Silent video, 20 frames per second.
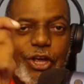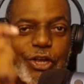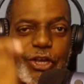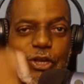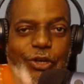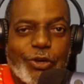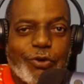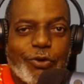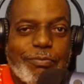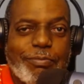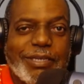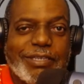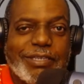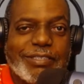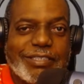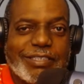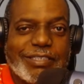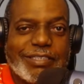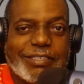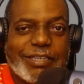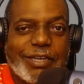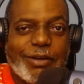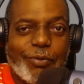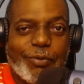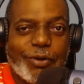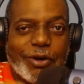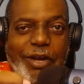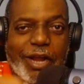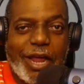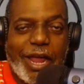your business
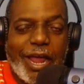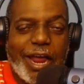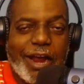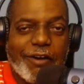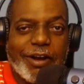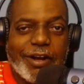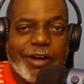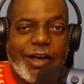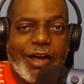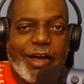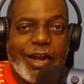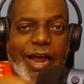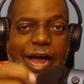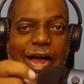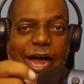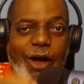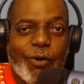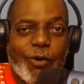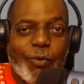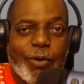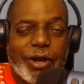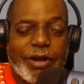and we're going to air it on our